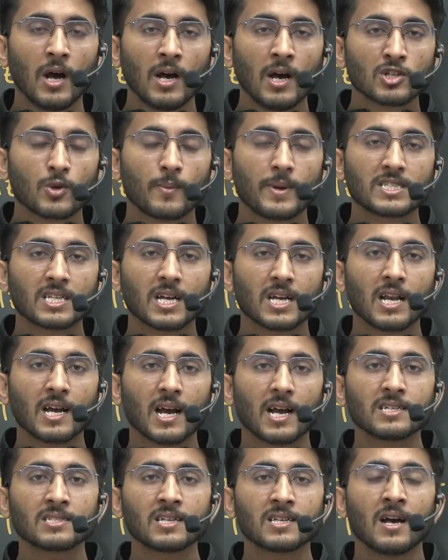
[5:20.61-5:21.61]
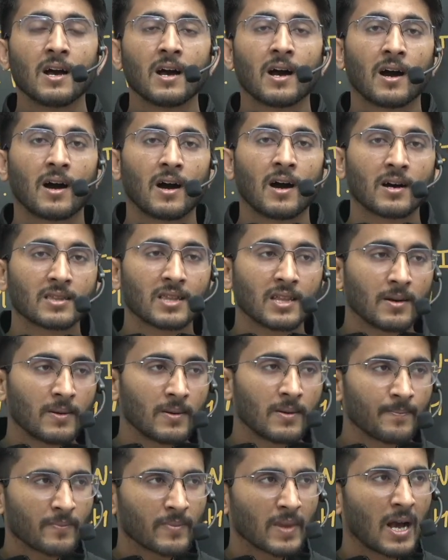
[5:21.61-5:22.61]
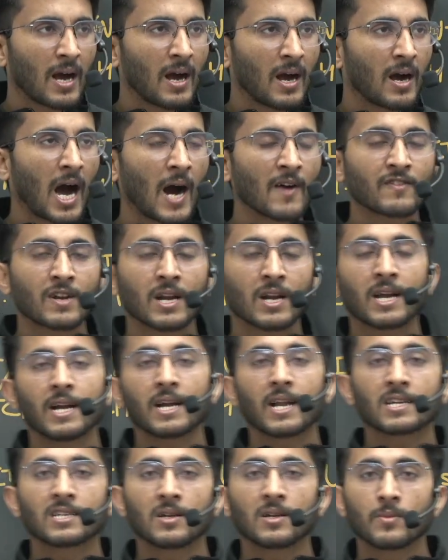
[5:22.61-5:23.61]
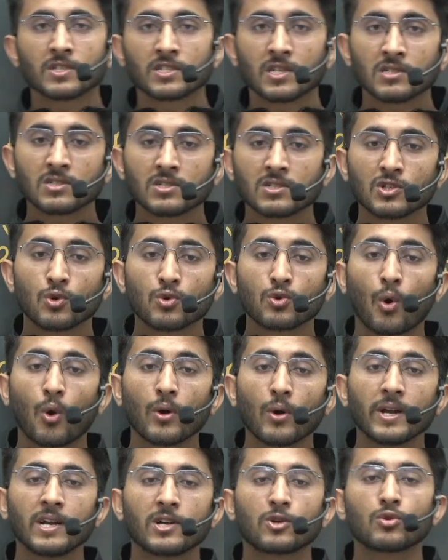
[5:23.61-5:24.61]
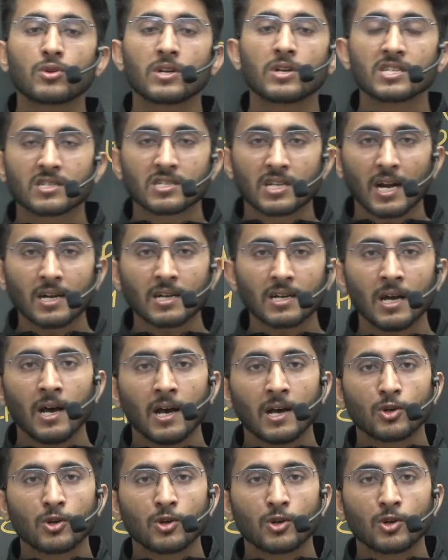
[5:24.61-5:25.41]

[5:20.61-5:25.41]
So basically, guys, uh, um, after GATE examinations, you don't need to distract.